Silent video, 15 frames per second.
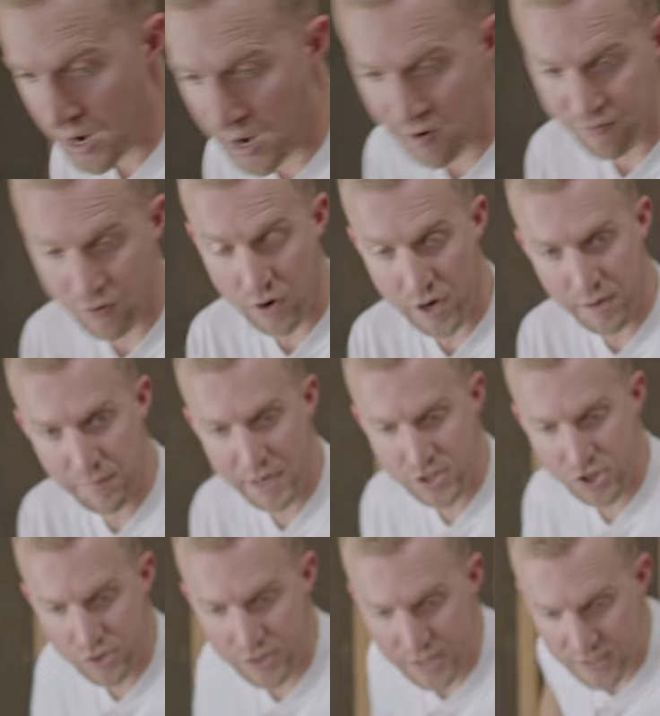I've already
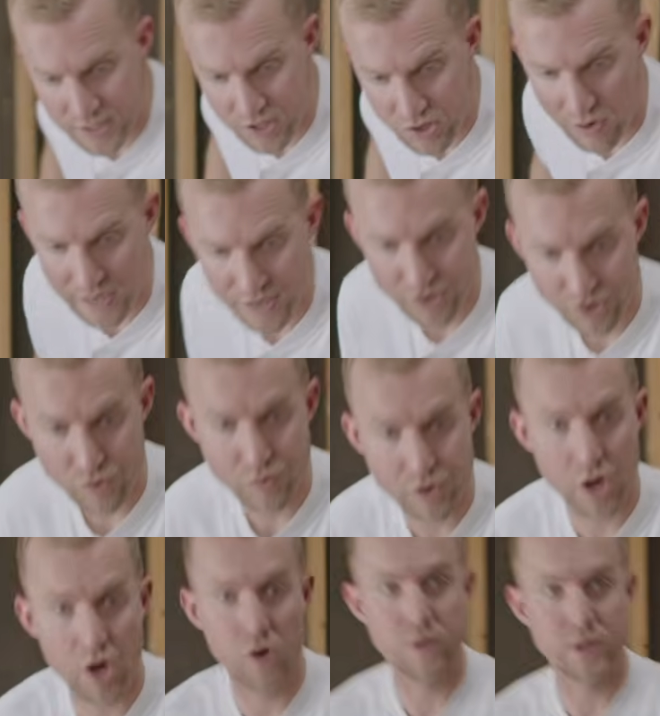measured this, so I do
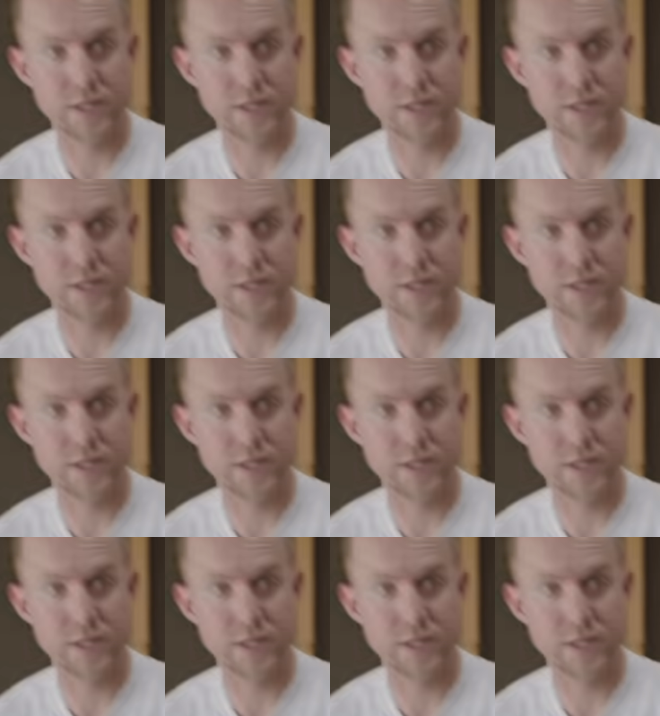know